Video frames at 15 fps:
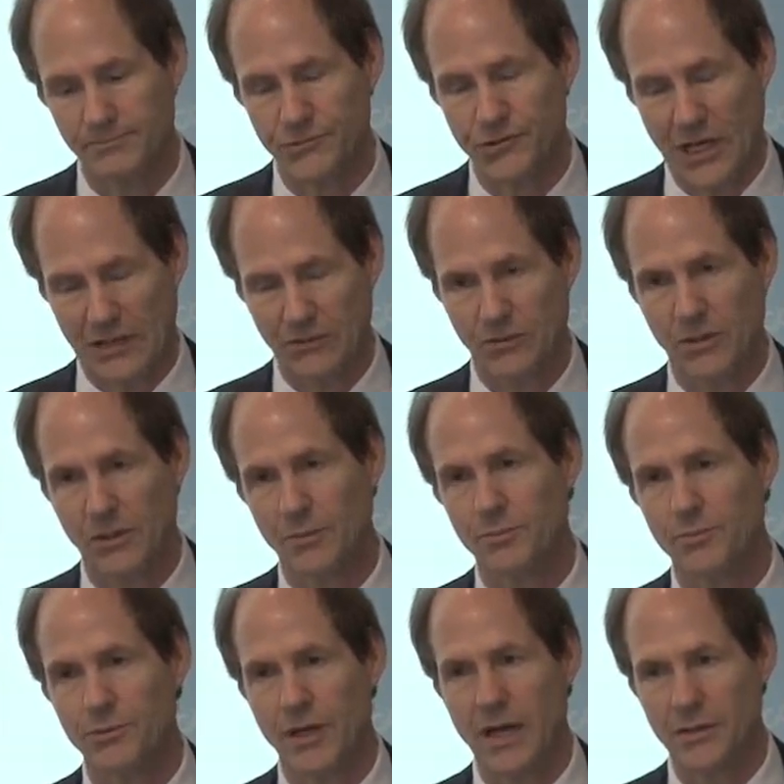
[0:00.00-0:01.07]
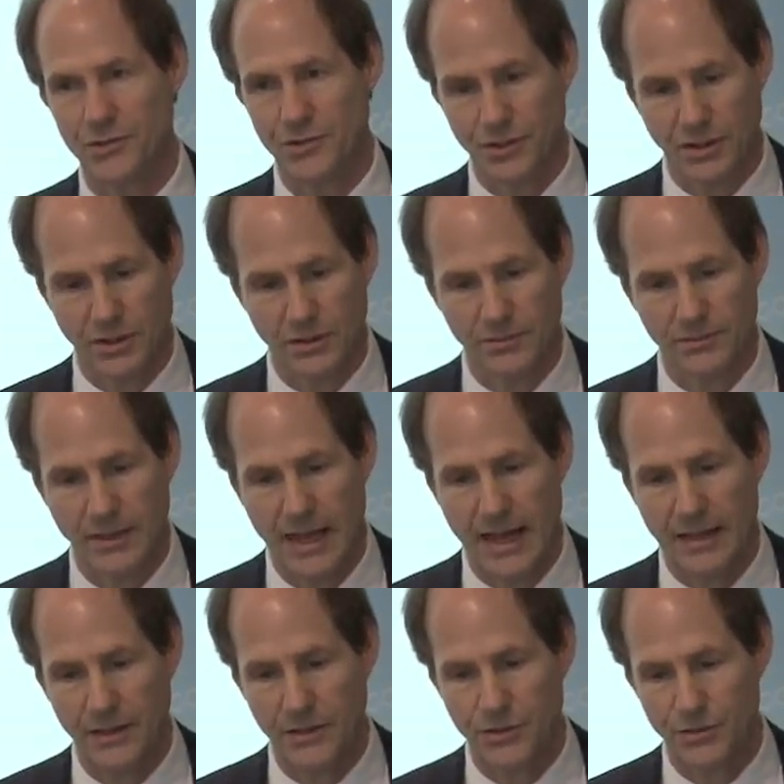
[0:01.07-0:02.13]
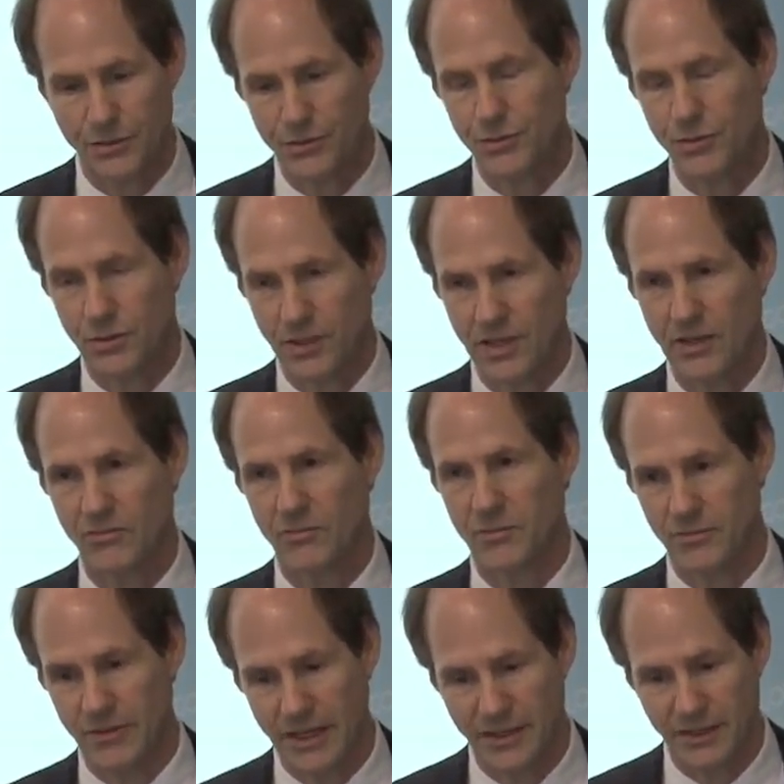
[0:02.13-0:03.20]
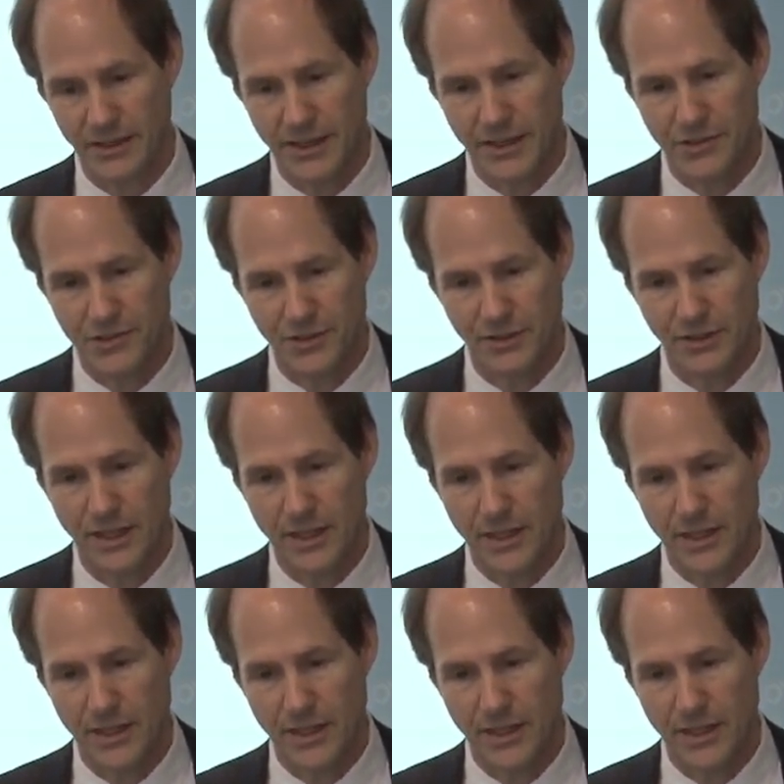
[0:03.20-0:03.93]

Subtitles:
general prudential attitude toward government regulation,